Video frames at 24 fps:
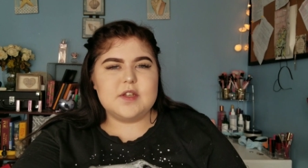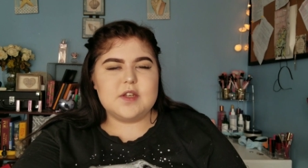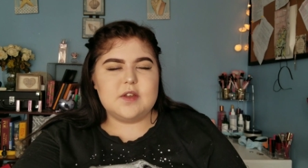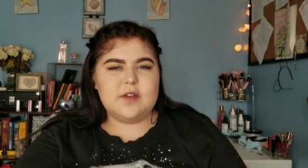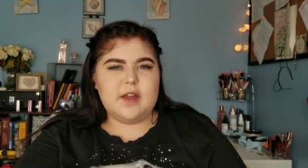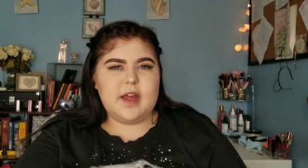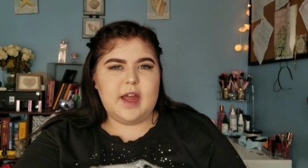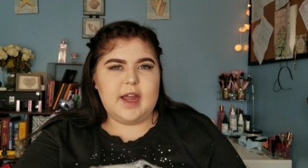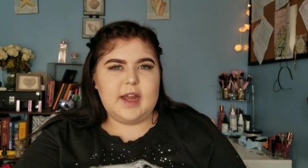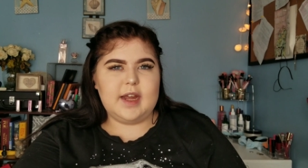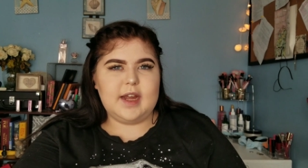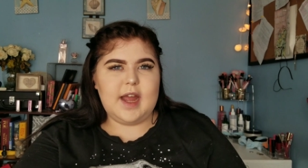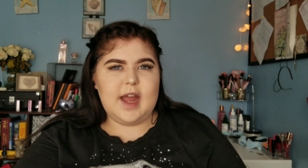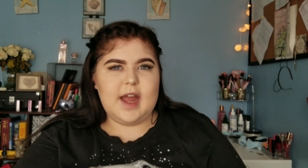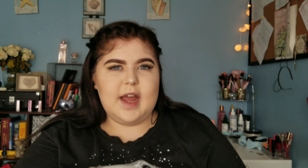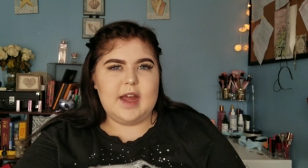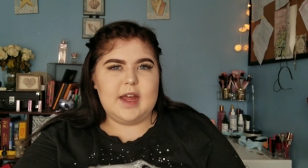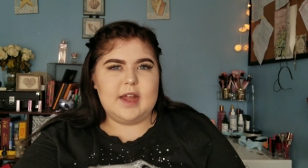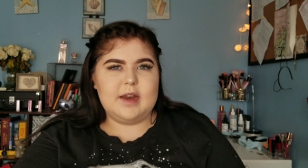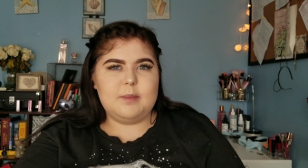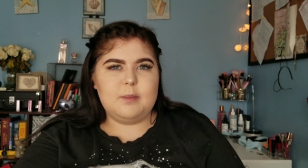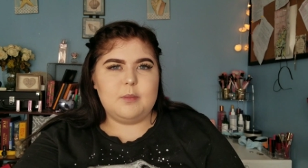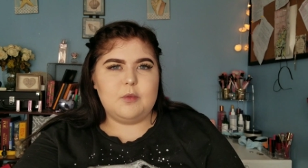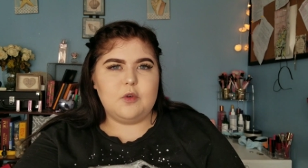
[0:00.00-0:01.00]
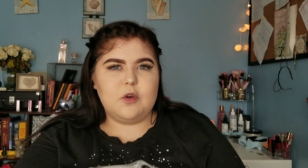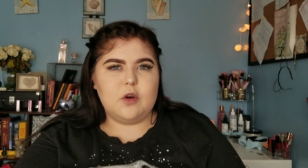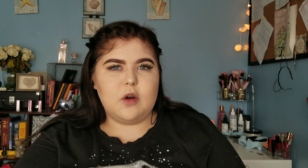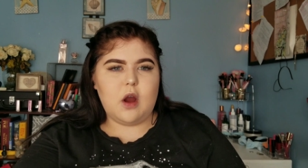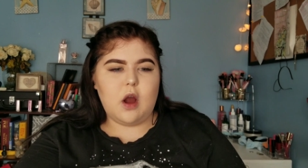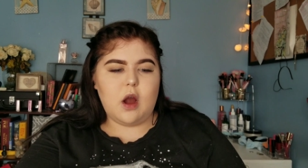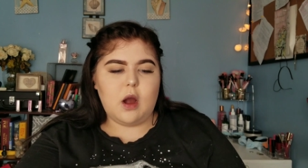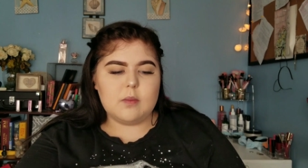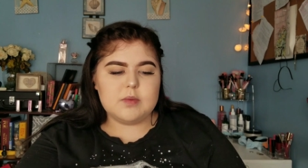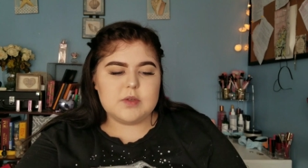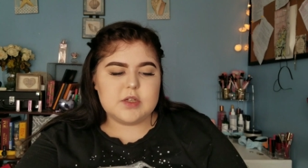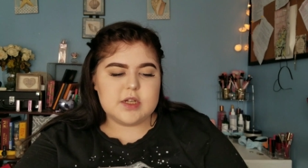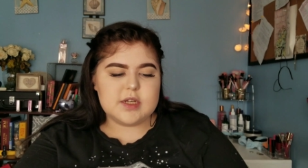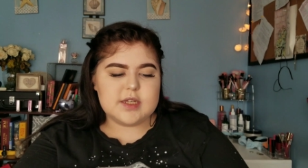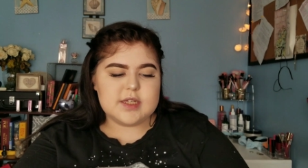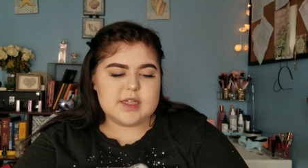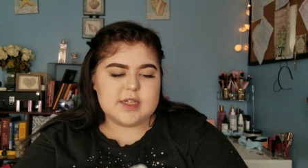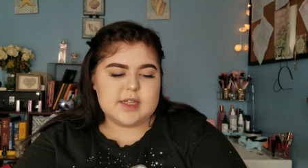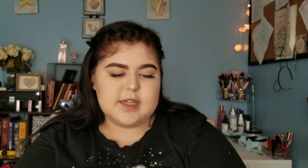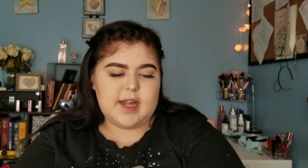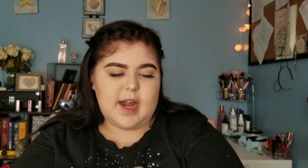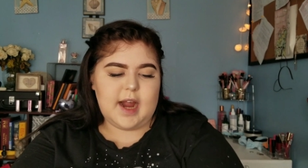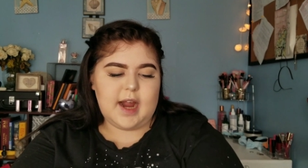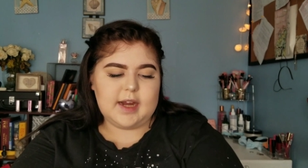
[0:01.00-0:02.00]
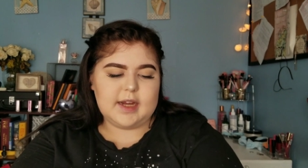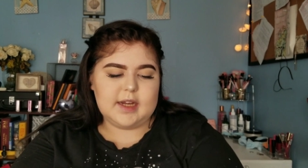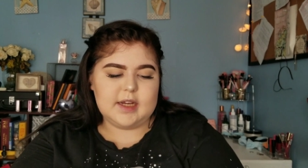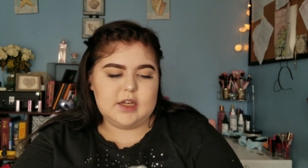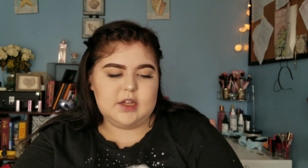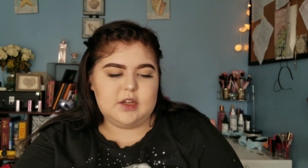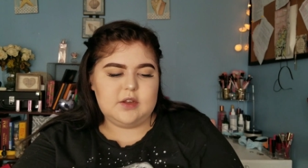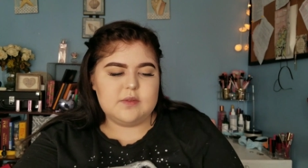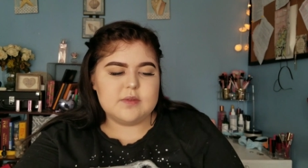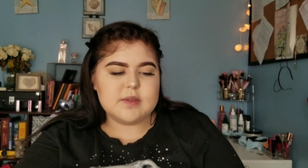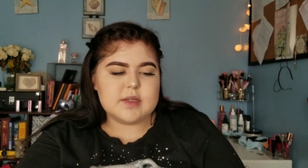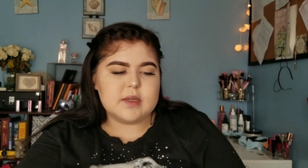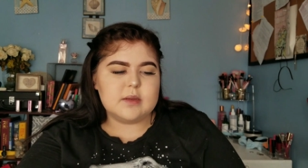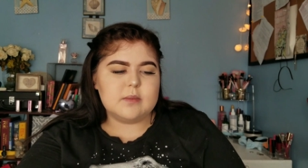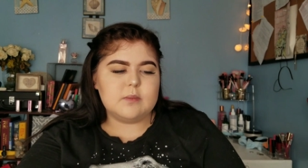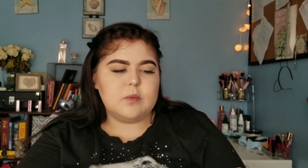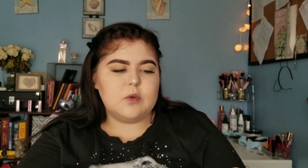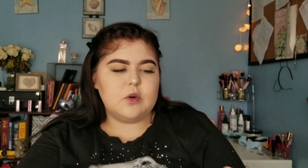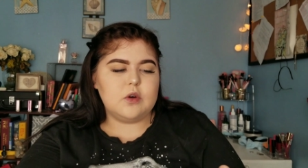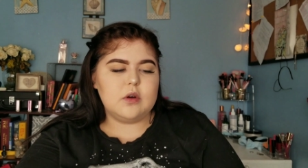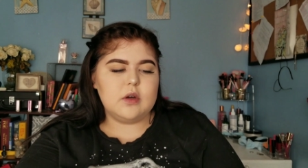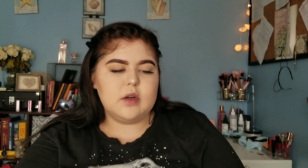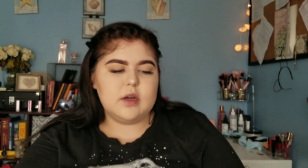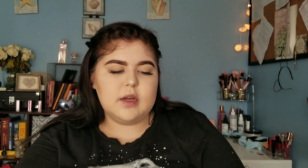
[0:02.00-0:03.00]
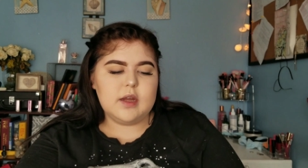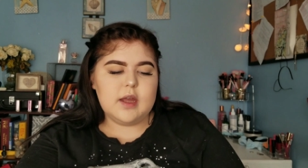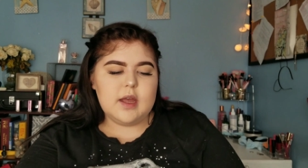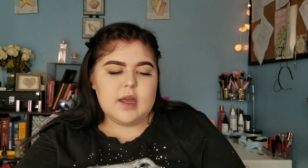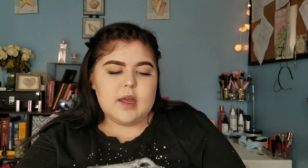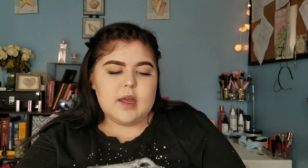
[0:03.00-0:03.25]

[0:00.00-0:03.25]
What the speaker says: so that I had more options and that I could use it more.